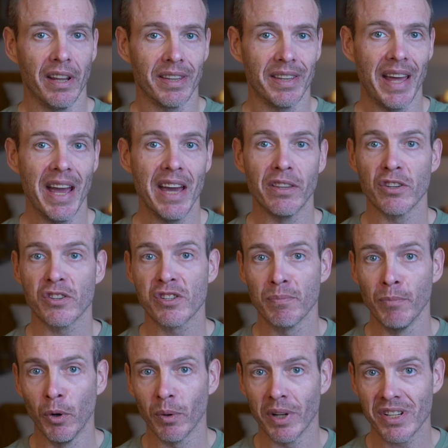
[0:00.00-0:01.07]
There, the
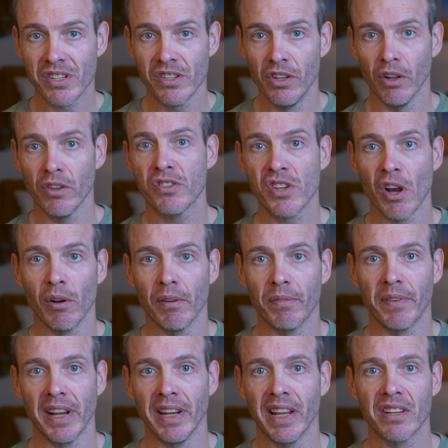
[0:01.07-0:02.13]
smallest non-solar
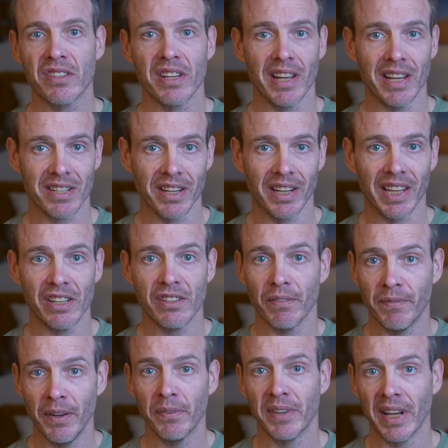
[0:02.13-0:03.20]
Fenix is going to get you
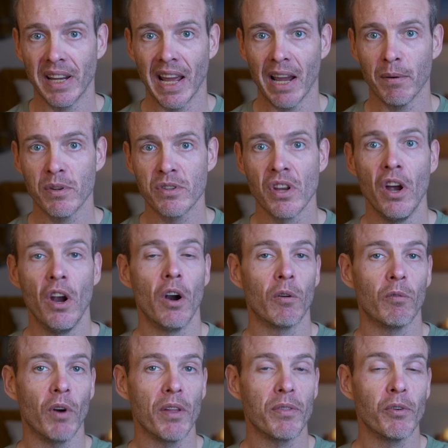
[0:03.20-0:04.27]
15 hours
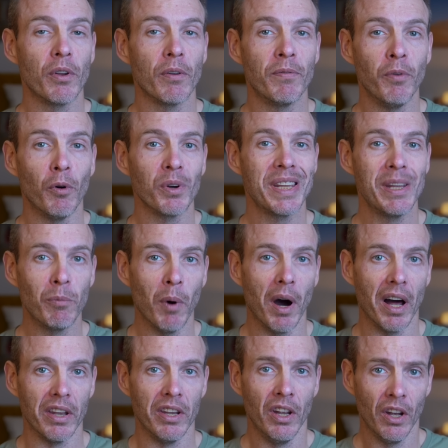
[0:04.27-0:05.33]
right through to
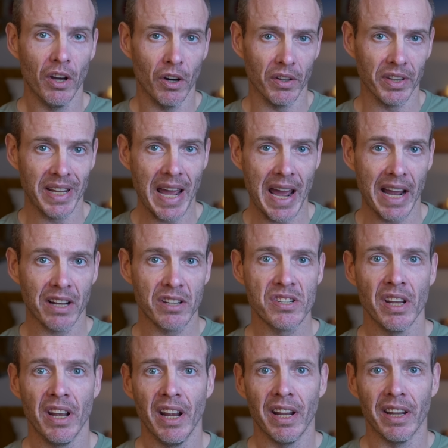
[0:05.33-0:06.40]
41 on the X.
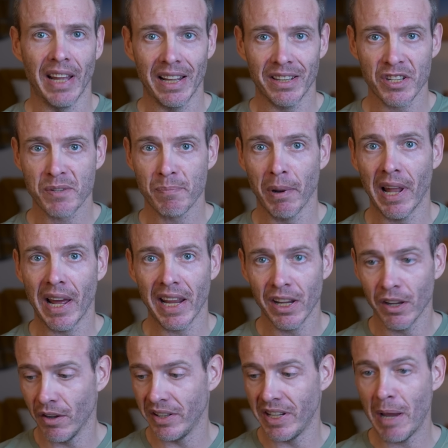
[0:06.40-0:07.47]
That
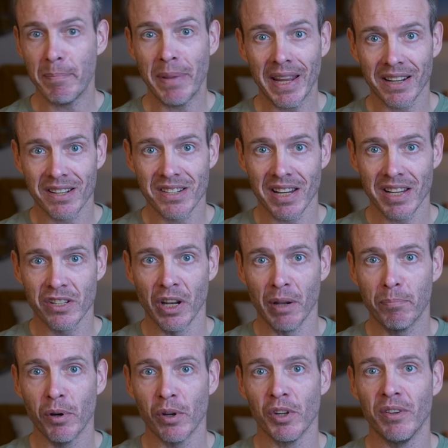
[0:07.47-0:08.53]
display on the Epix is going
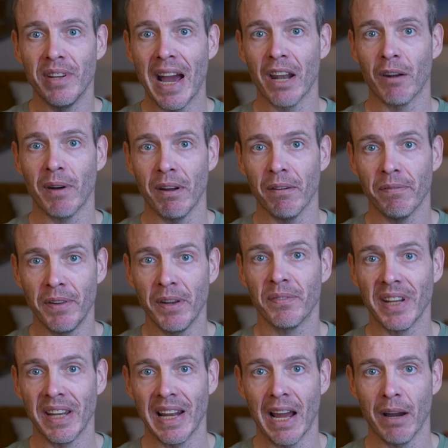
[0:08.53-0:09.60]
to put you down around
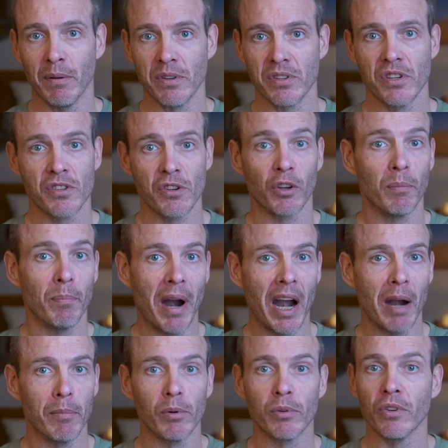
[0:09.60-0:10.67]
15 hours, so
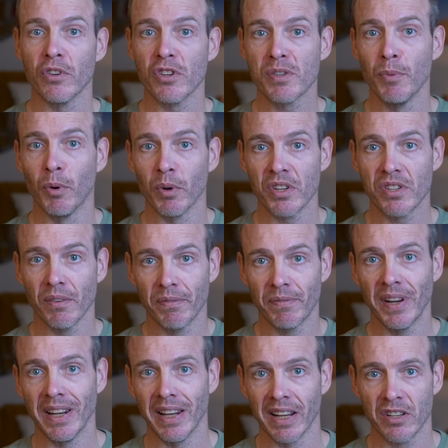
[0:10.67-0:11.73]
comparable to the smallest
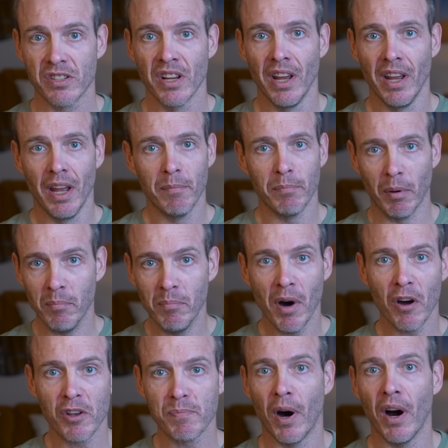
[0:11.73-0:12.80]
Fenix, but
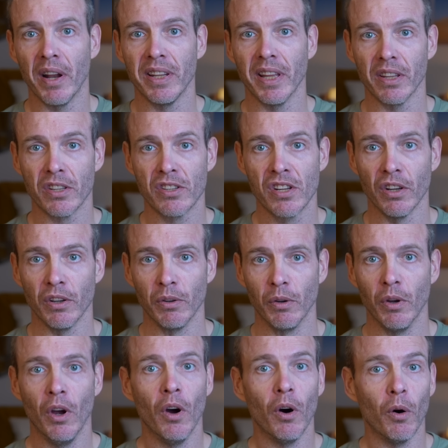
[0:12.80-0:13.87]
miles behind the other two.
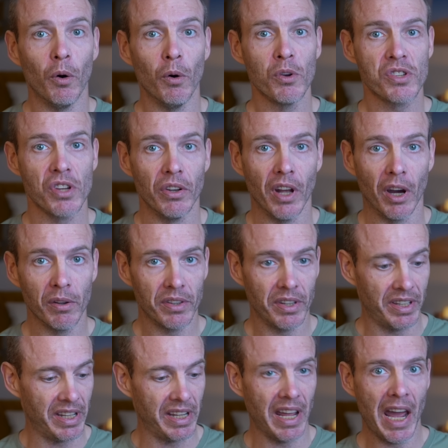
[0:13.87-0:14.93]
Also note
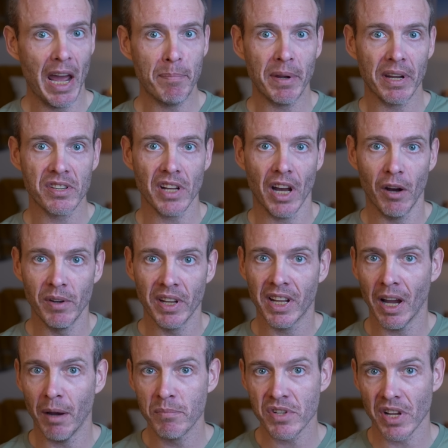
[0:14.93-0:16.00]
that the Epix only
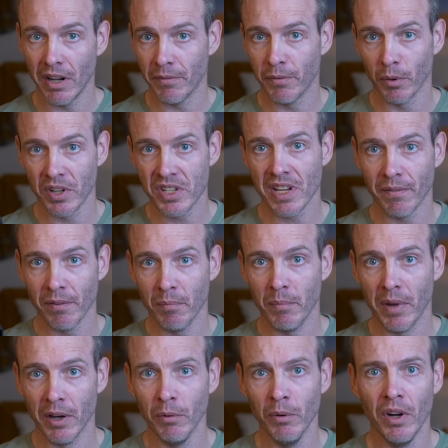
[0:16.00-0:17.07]
comes in a
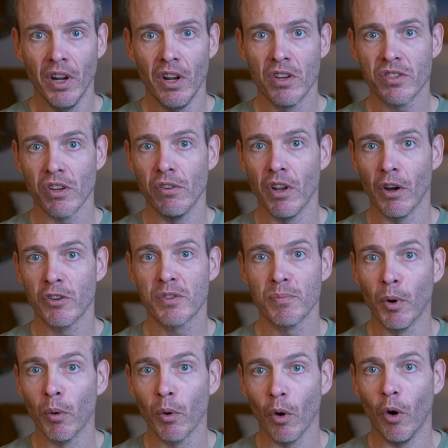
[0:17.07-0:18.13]
47mm, so no
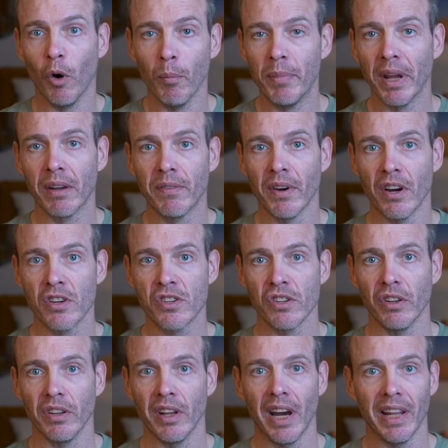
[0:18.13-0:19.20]
small or big
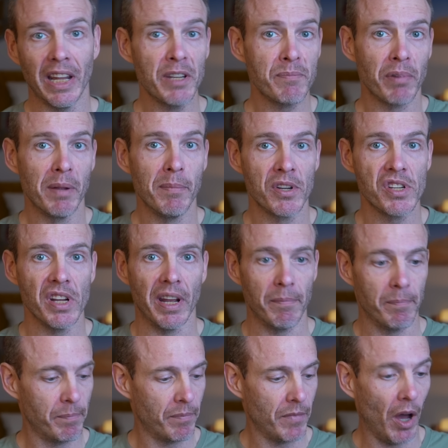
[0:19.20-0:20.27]
version, and that's pretty much
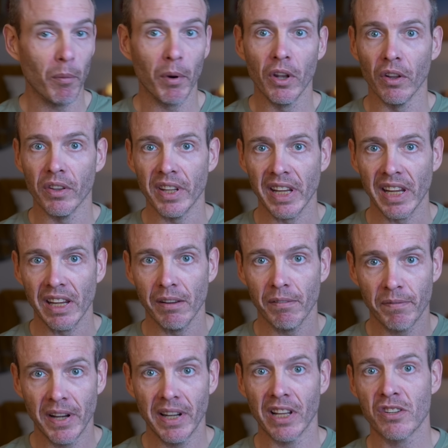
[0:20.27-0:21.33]
it. Oh, and on the
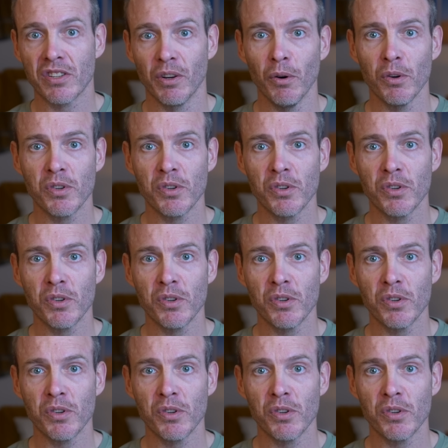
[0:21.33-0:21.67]
Fenix, you